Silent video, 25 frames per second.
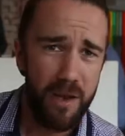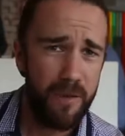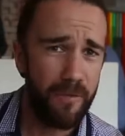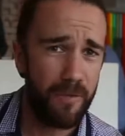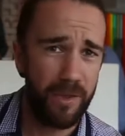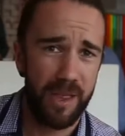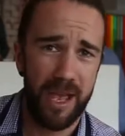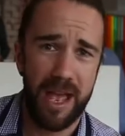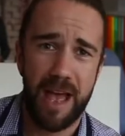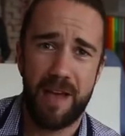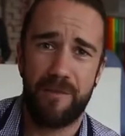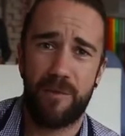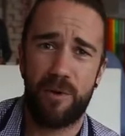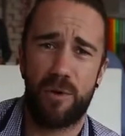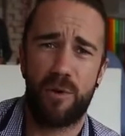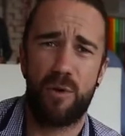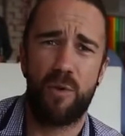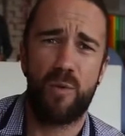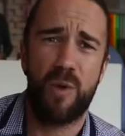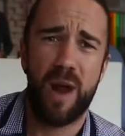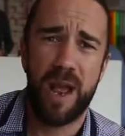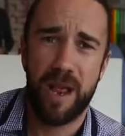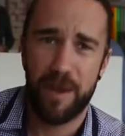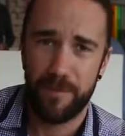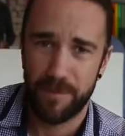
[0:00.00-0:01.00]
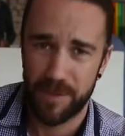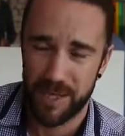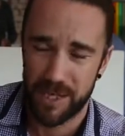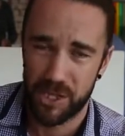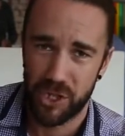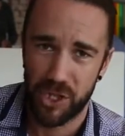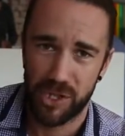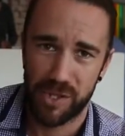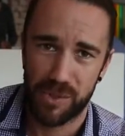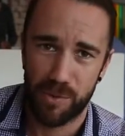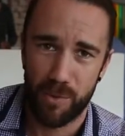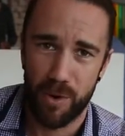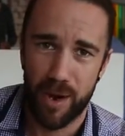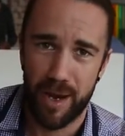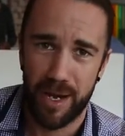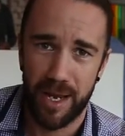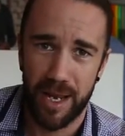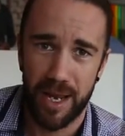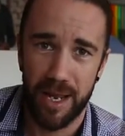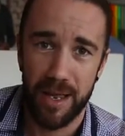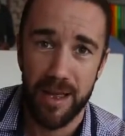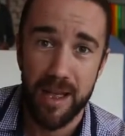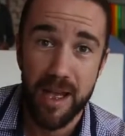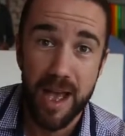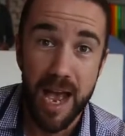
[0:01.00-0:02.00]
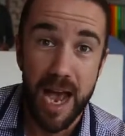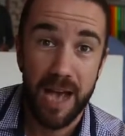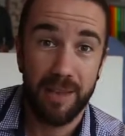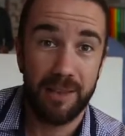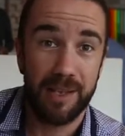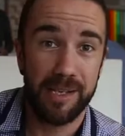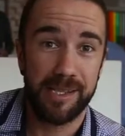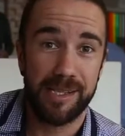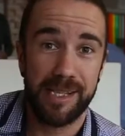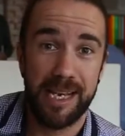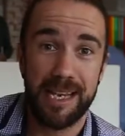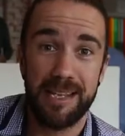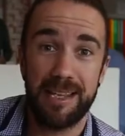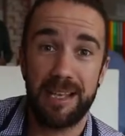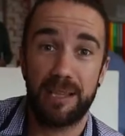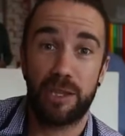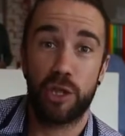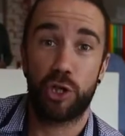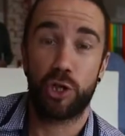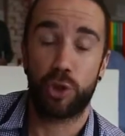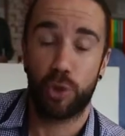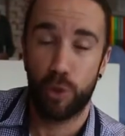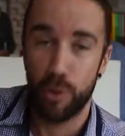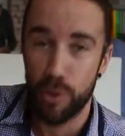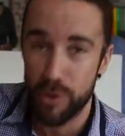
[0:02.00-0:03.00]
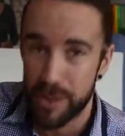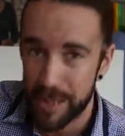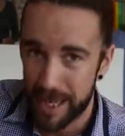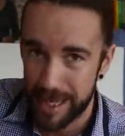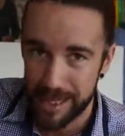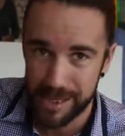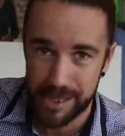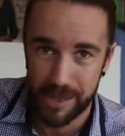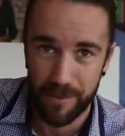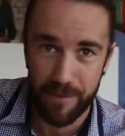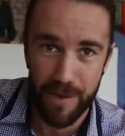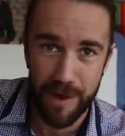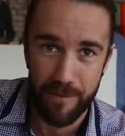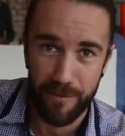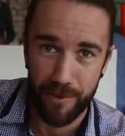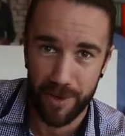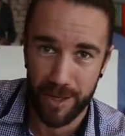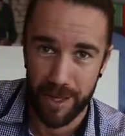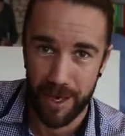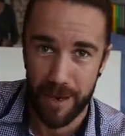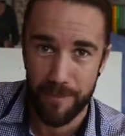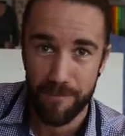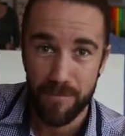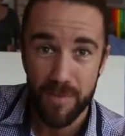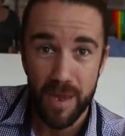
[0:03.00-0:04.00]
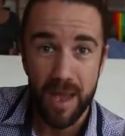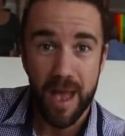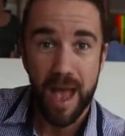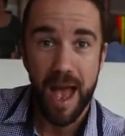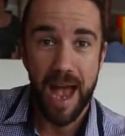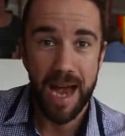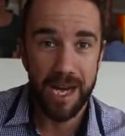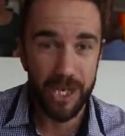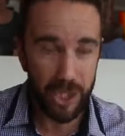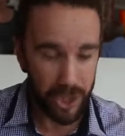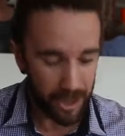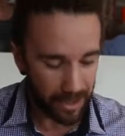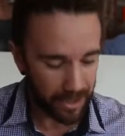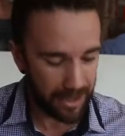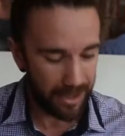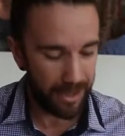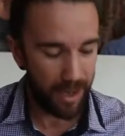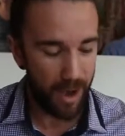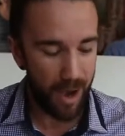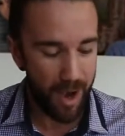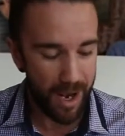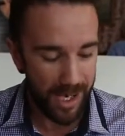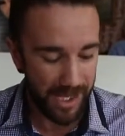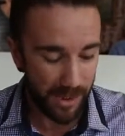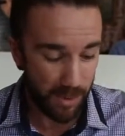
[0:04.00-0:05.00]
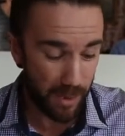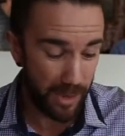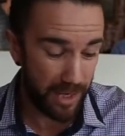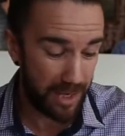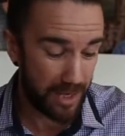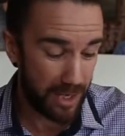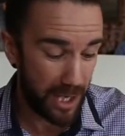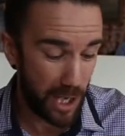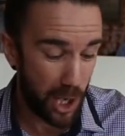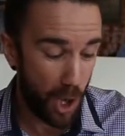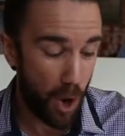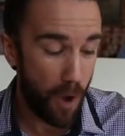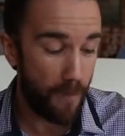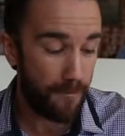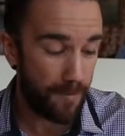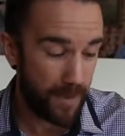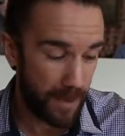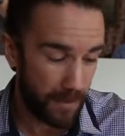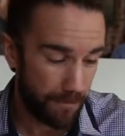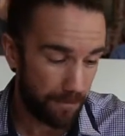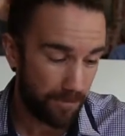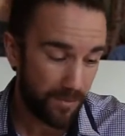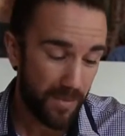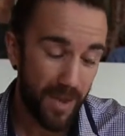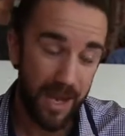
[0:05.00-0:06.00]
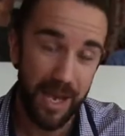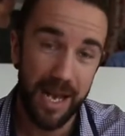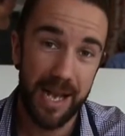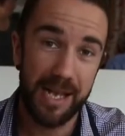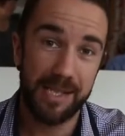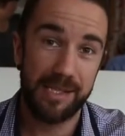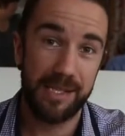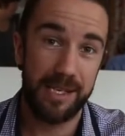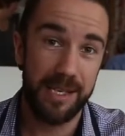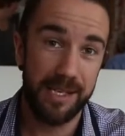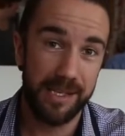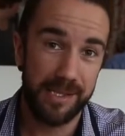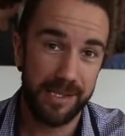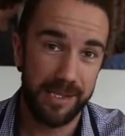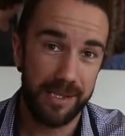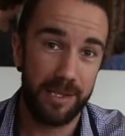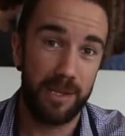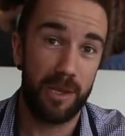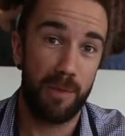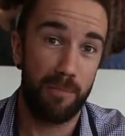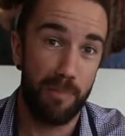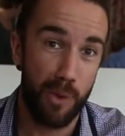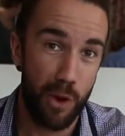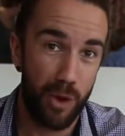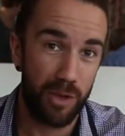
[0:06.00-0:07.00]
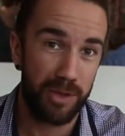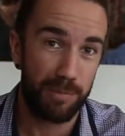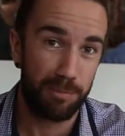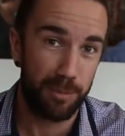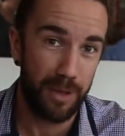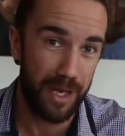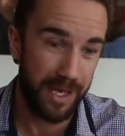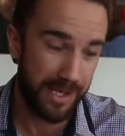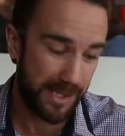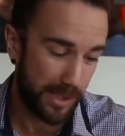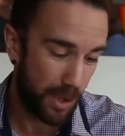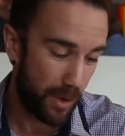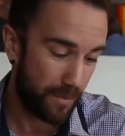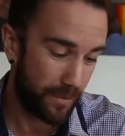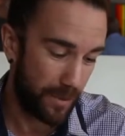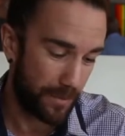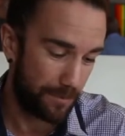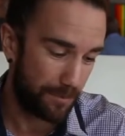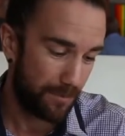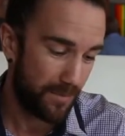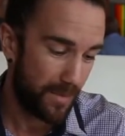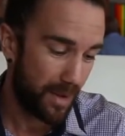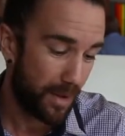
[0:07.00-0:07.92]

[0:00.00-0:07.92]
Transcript: but they have an array of dishes right here. And they say that the true taste of Africa actually lies within the coffee, as it is the birthplace of it.